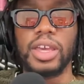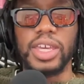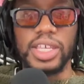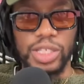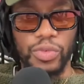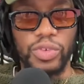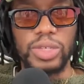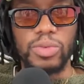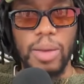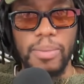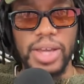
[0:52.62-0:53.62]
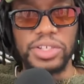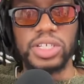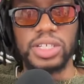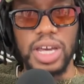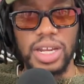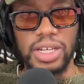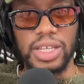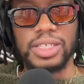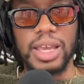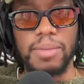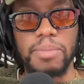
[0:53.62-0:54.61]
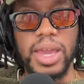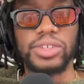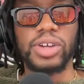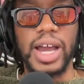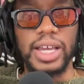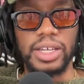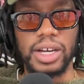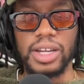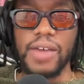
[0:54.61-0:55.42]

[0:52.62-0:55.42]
He's the reason why Manchester United is a major icon.